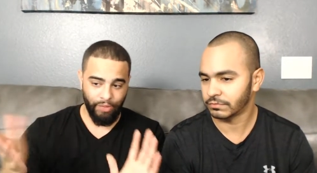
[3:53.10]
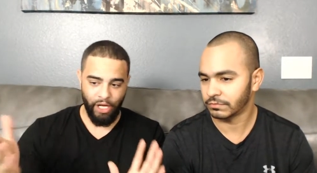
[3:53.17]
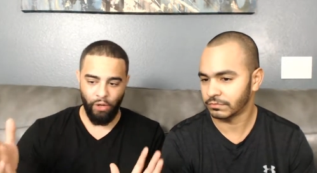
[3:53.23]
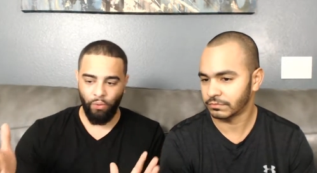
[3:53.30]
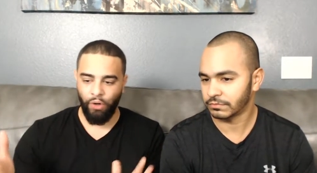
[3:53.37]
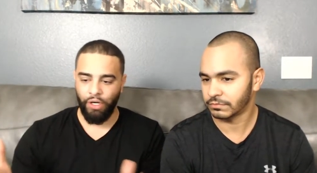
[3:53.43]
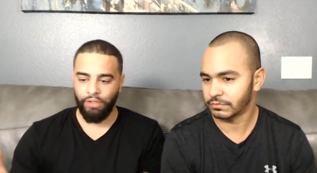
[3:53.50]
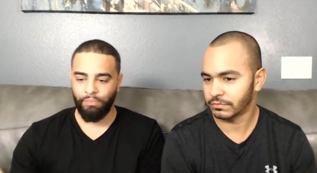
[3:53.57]

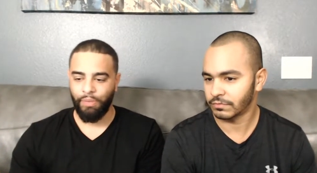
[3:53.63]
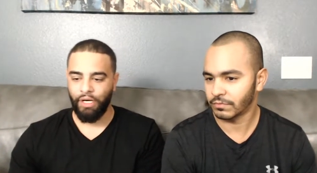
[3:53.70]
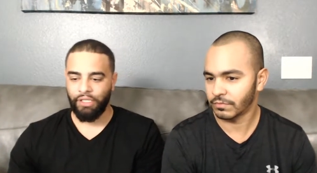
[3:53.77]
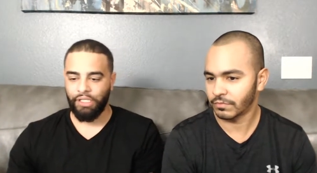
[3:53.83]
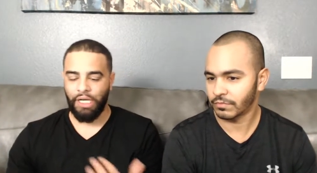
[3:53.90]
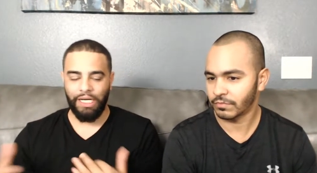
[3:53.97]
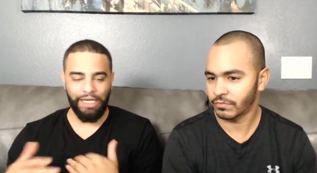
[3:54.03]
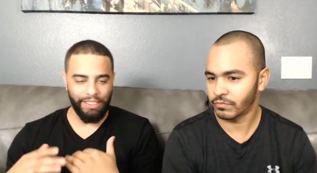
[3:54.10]
Speaker 1: better words,
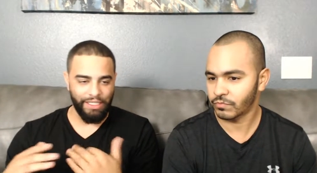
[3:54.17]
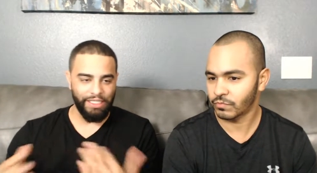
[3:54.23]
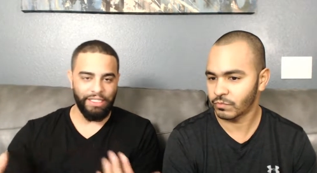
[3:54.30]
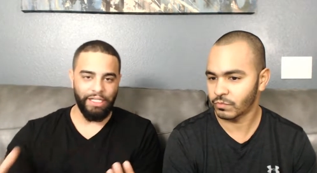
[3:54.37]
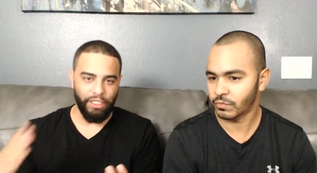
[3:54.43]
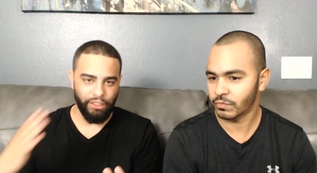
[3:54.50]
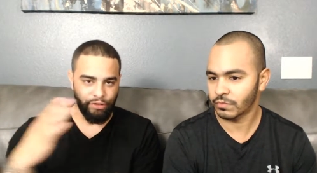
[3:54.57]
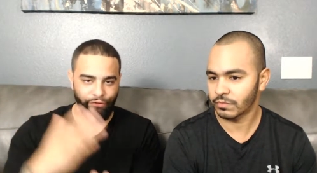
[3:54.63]
better say, because
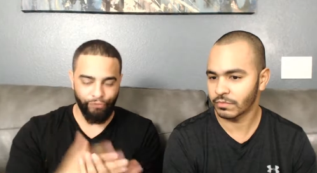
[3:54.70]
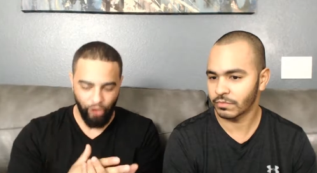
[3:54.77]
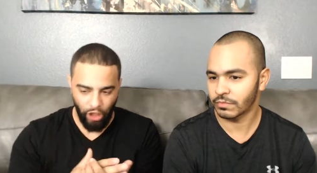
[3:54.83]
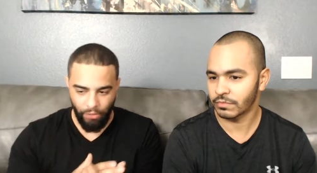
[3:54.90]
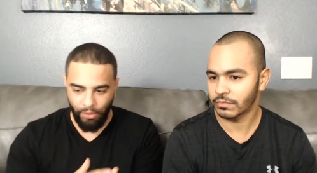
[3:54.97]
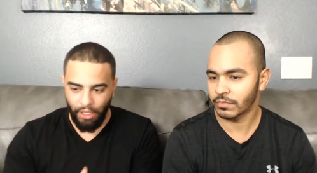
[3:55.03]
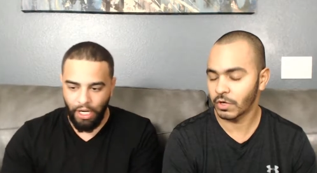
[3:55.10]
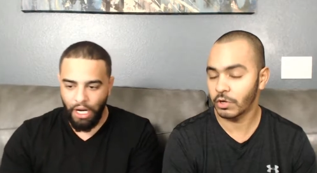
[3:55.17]
it's, it's the
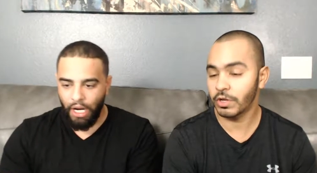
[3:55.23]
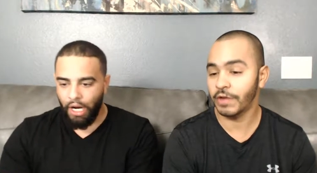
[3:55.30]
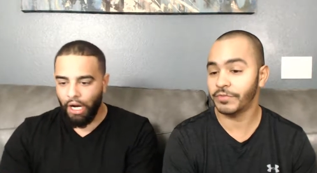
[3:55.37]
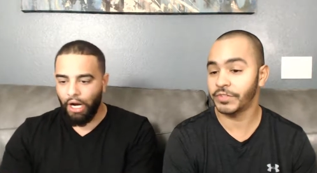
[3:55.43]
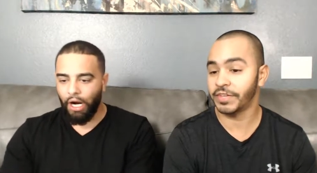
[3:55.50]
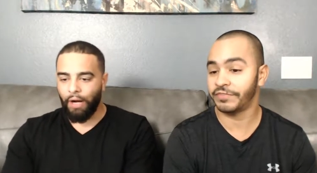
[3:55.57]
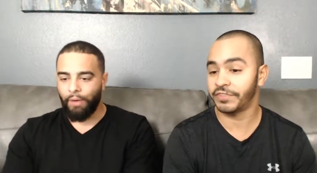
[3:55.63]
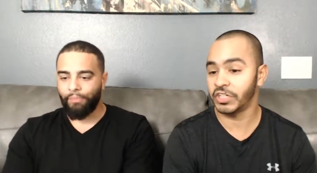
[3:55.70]
verb. Oh, you
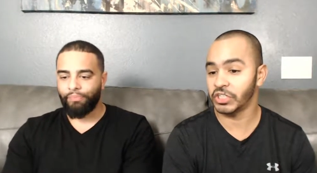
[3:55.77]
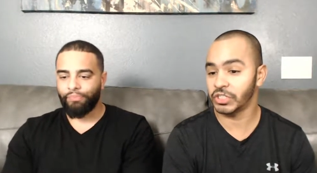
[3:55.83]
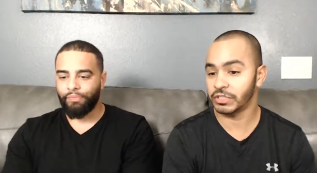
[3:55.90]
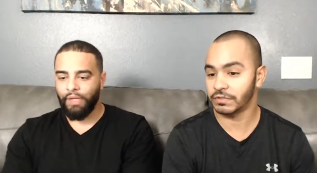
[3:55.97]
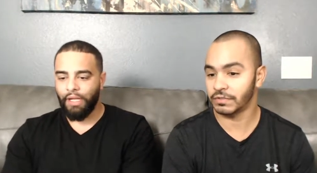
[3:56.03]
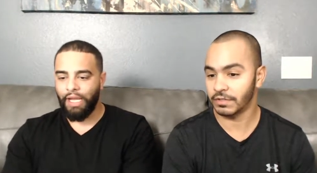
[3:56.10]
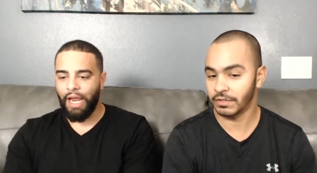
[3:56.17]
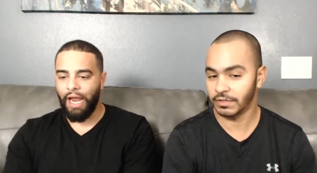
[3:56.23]
have the uh,
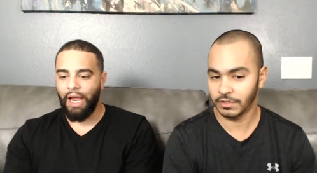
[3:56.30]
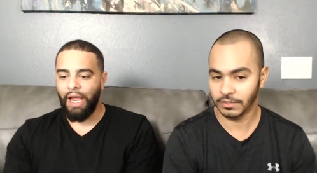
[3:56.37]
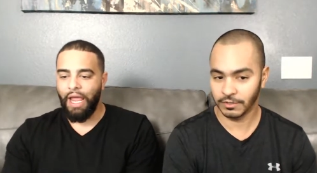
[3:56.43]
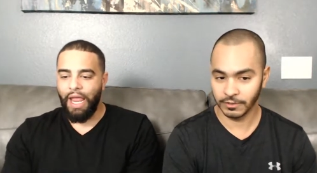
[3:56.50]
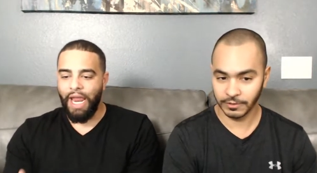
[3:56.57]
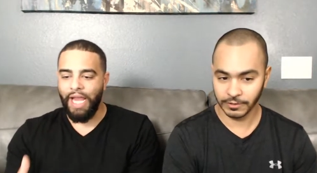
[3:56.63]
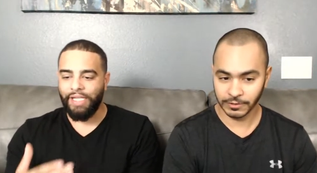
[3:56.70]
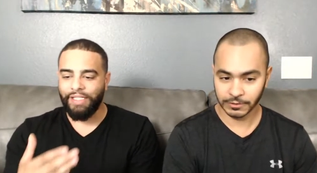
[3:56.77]
definition. Yeah,
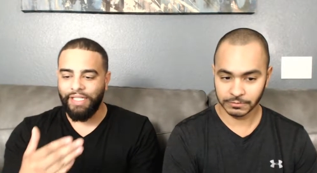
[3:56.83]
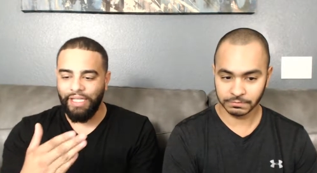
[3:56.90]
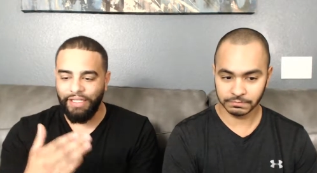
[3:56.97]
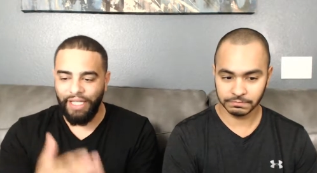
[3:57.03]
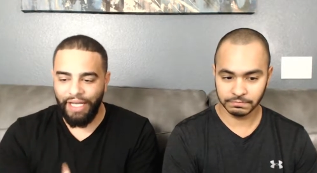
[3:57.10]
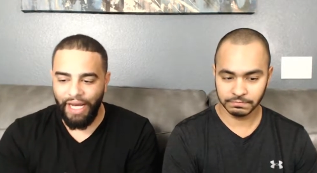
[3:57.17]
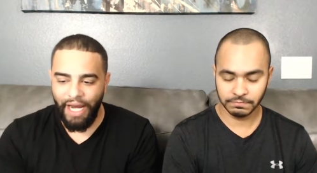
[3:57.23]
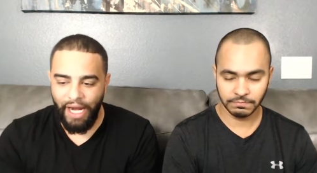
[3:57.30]
it's to
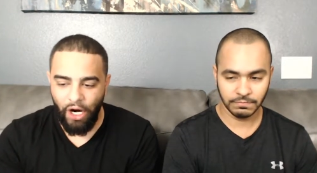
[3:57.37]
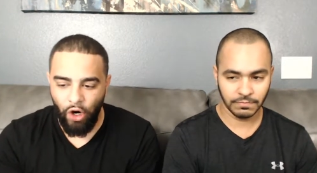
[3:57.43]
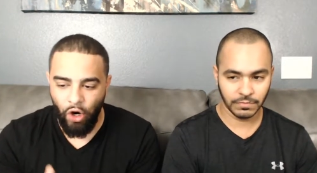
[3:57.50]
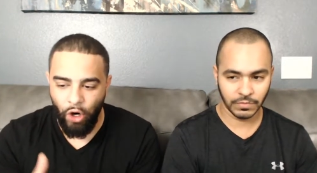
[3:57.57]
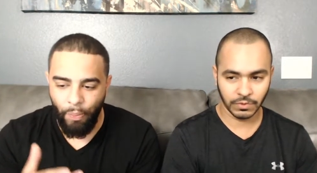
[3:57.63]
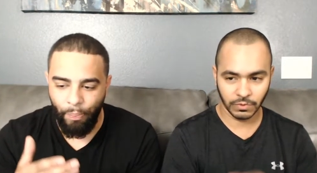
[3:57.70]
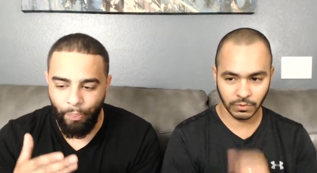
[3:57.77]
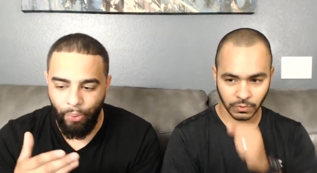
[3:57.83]
delay
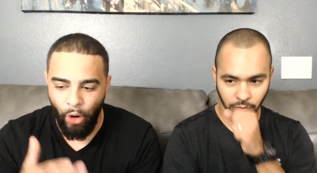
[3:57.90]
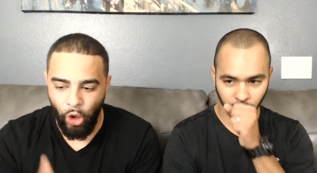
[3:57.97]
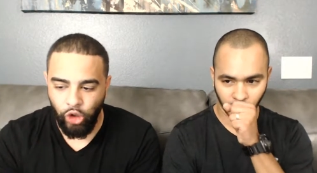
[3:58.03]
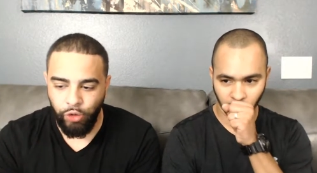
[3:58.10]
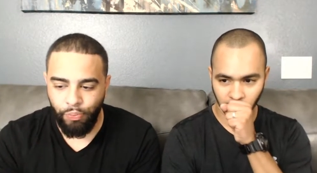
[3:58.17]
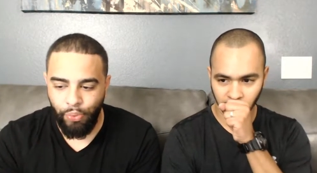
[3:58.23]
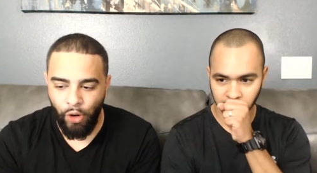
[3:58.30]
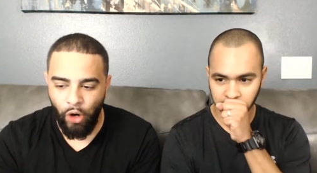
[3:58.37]
or
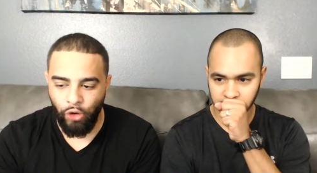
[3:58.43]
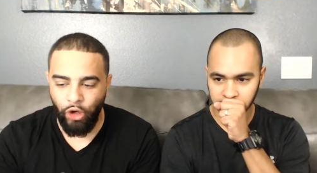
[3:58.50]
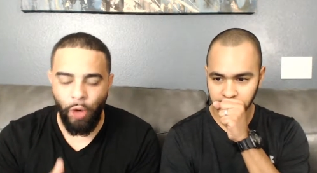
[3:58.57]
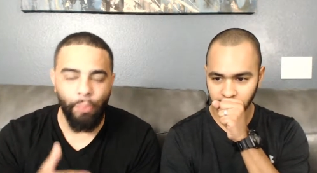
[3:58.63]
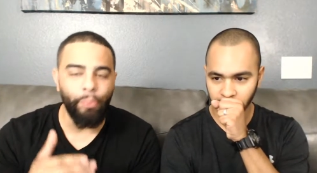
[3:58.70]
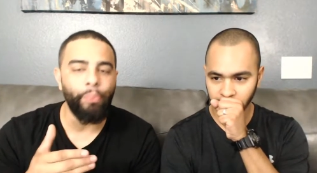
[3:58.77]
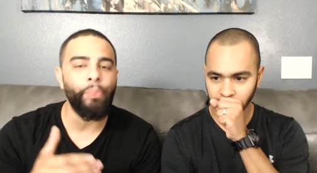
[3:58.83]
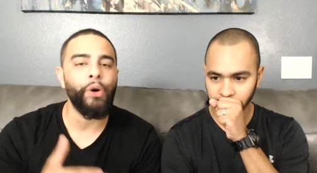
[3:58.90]
postpone
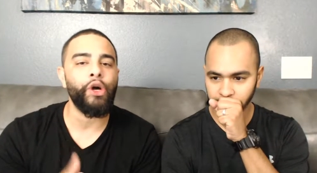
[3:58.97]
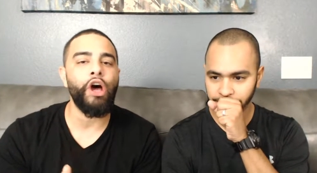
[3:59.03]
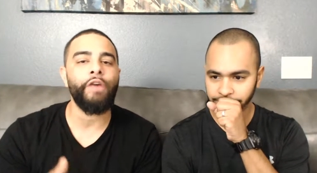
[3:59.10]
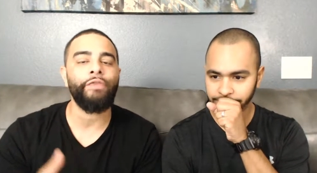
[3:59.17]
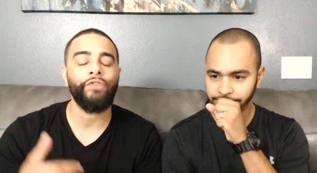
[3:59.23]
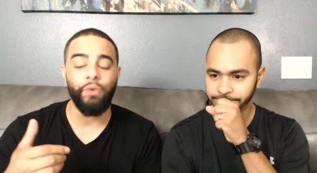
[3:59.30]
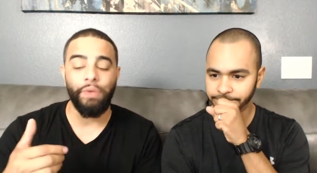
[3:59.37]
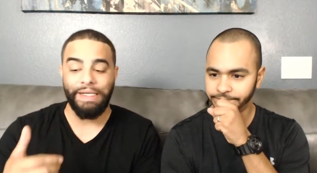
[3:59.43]
or put
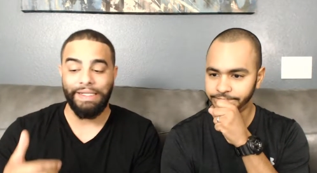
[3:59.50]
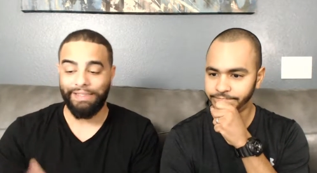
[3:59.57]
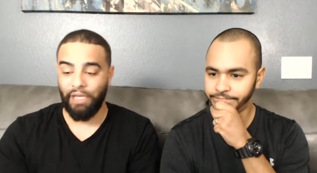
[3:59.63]
off doing